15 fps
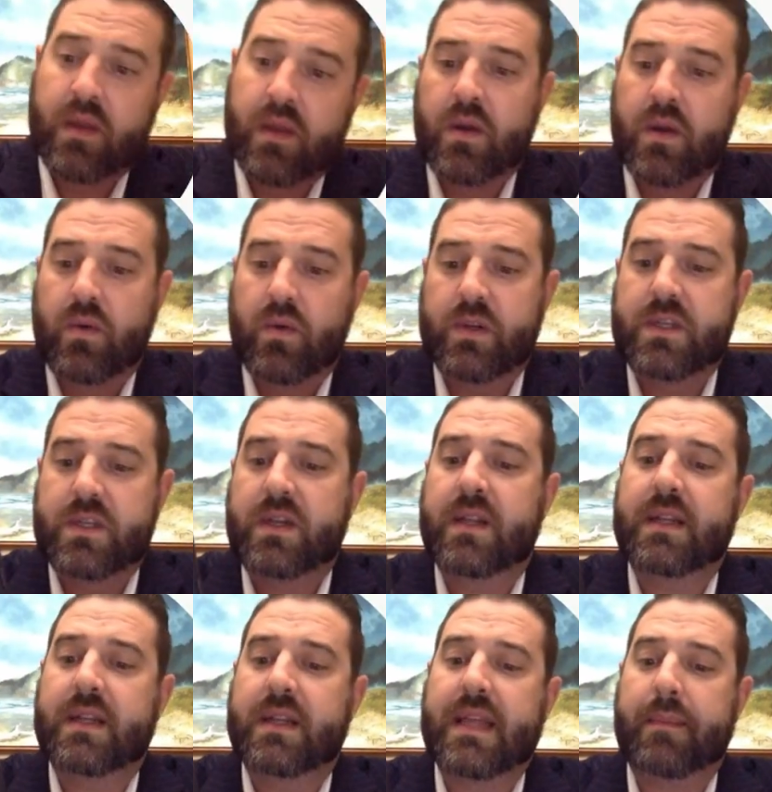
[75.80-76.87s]
Once you click
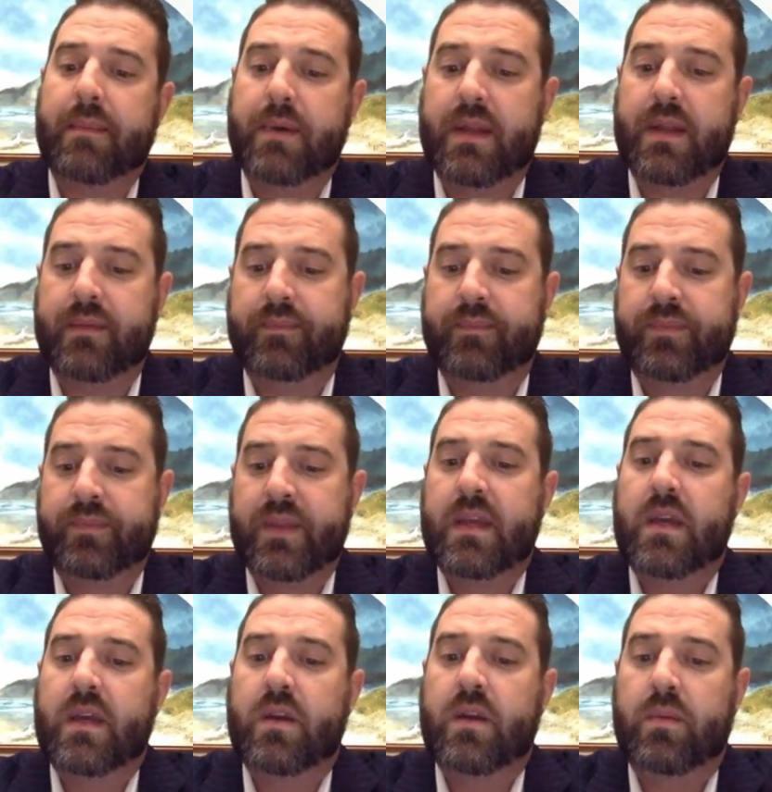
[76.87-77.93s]
that button,
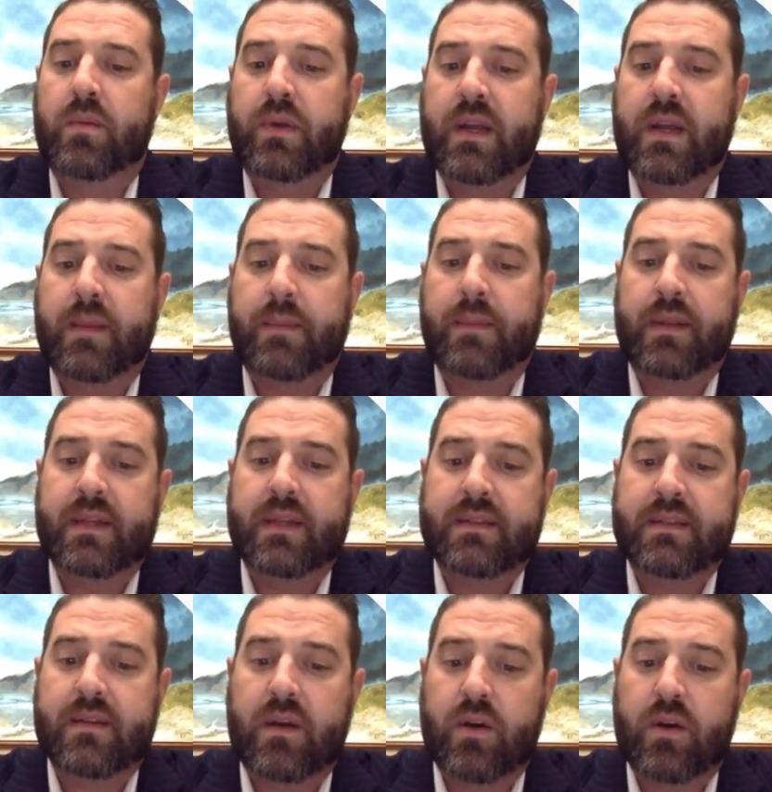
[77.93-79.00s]
it'll bring up a list of
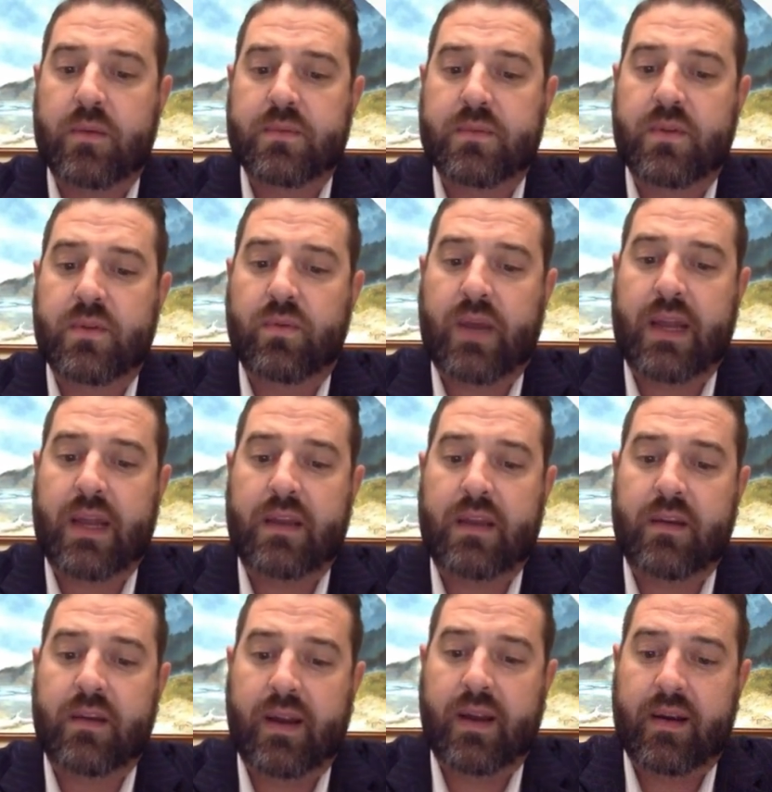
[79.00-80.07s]
homes right in your
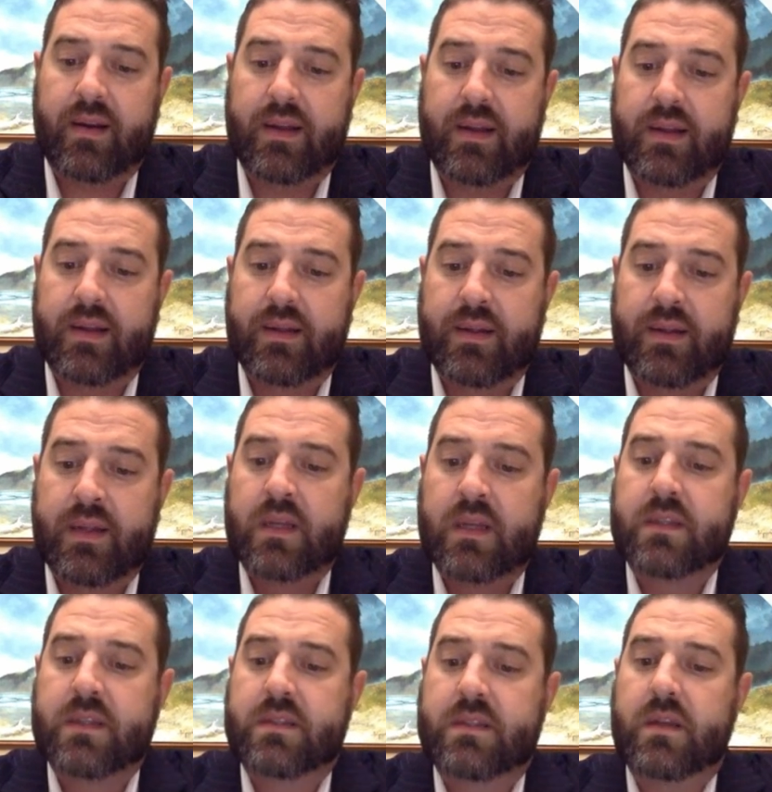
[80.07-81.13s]
area.
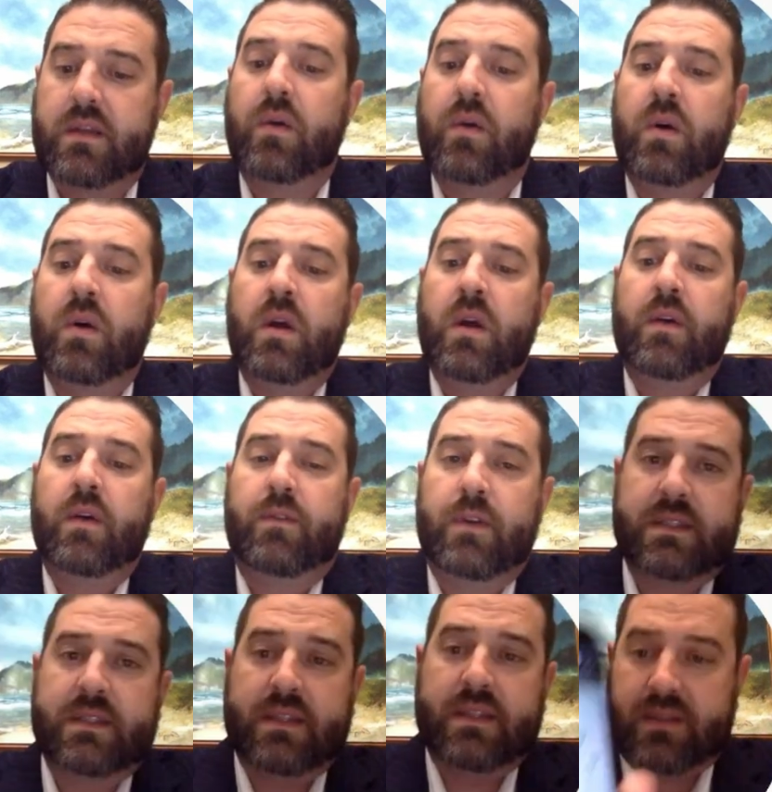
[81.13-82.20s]
So for
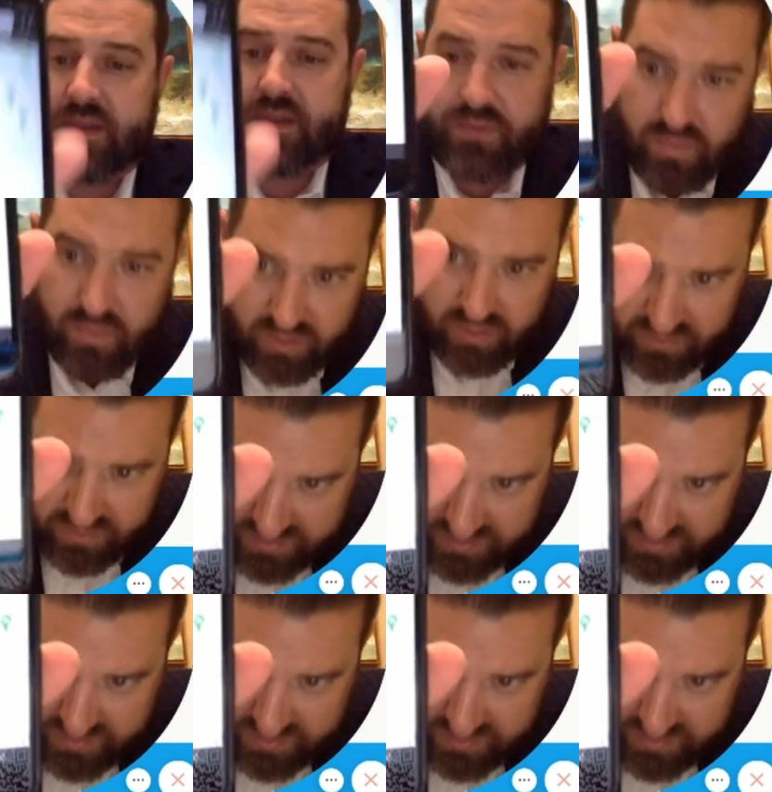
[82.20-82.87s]
instance, if you want to take a